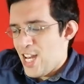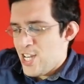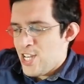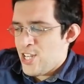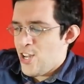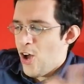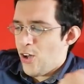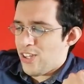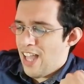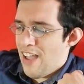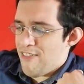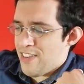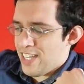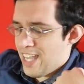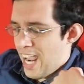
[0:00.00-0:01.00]
not
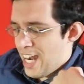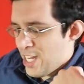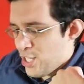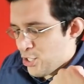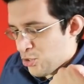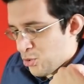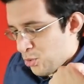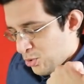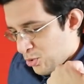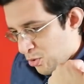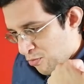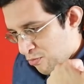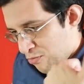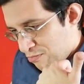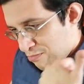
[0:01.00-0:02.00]
having any sort
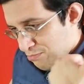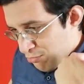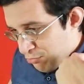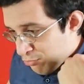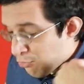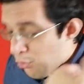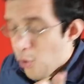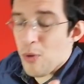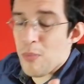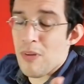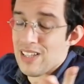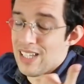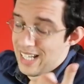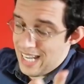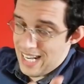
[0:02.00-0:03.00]
of
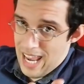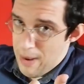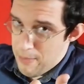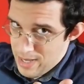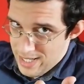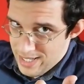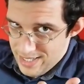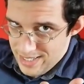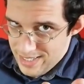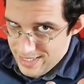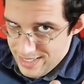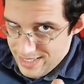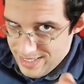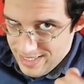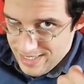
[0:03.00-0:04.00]
formal academic
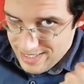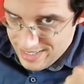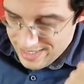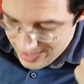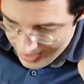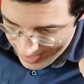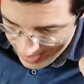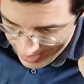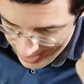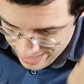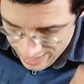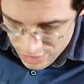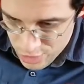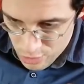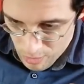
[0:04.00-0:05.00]

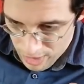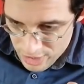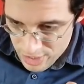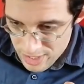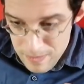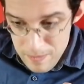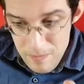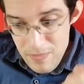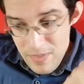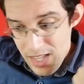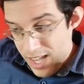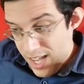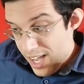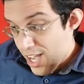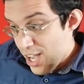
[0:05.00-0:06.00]
instruction,
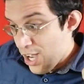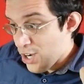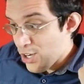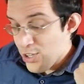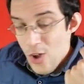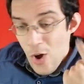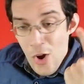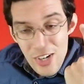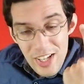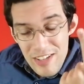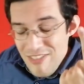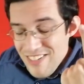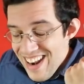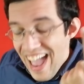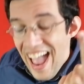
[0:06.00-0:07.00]
not
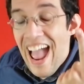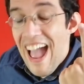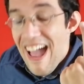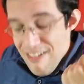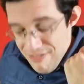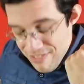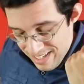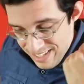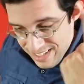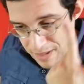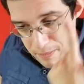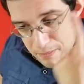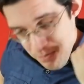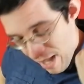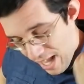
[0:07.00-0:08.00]
even having the
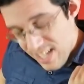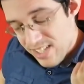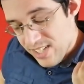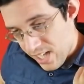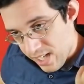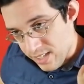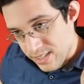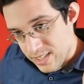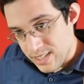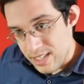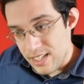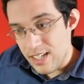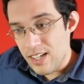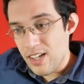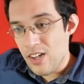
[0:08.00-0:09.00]
basics
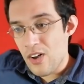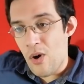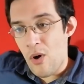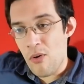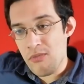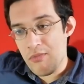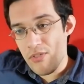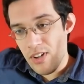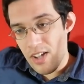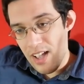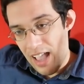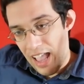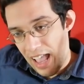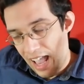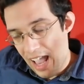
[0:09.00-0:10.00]
of
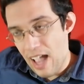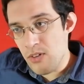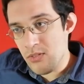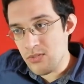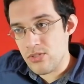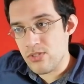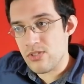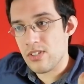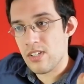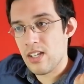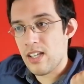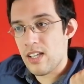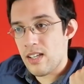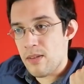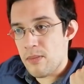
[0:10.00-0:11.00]
house
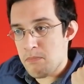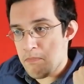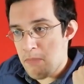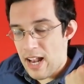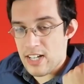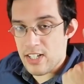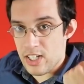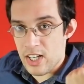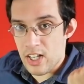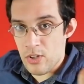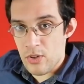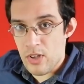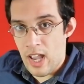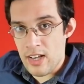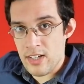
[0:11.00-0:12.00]
magic
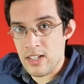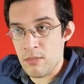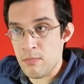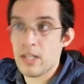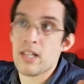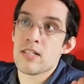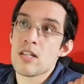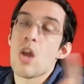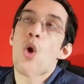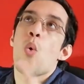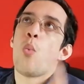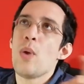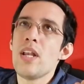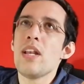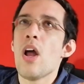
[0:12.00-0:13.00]
education, because
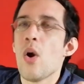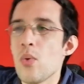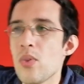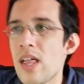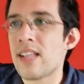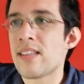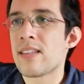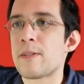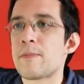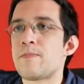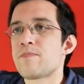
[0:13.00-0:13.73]
we know that